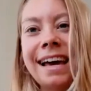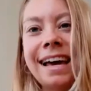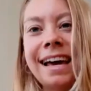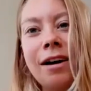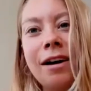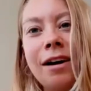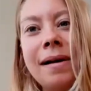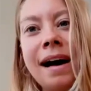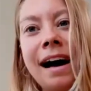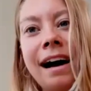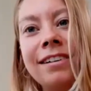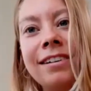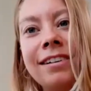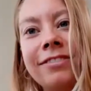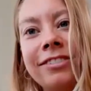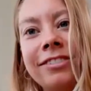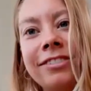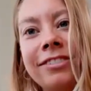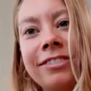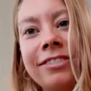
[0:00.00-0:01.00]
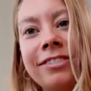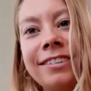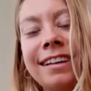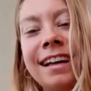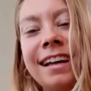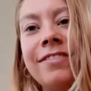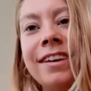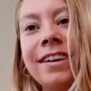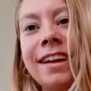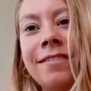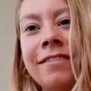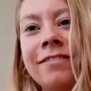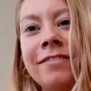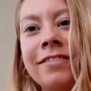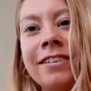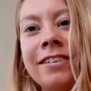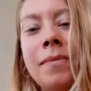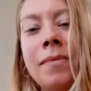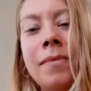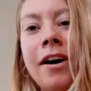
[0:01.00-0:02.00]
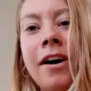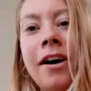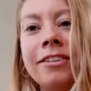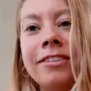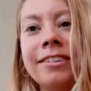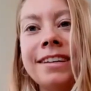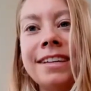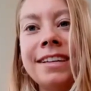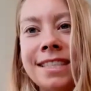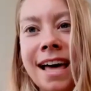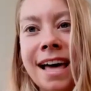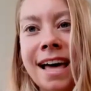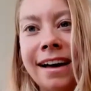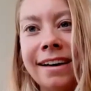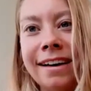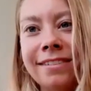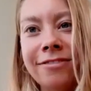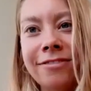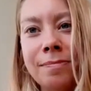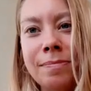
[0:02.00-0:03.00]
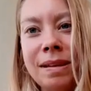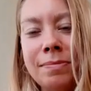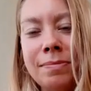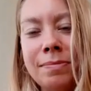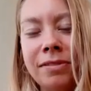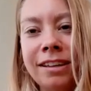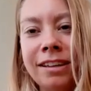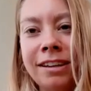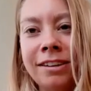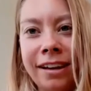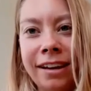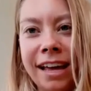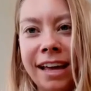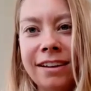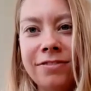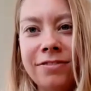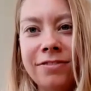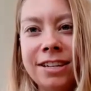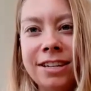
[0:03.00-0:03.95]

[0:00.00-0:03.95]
how powerful of an of a model is that for people in your life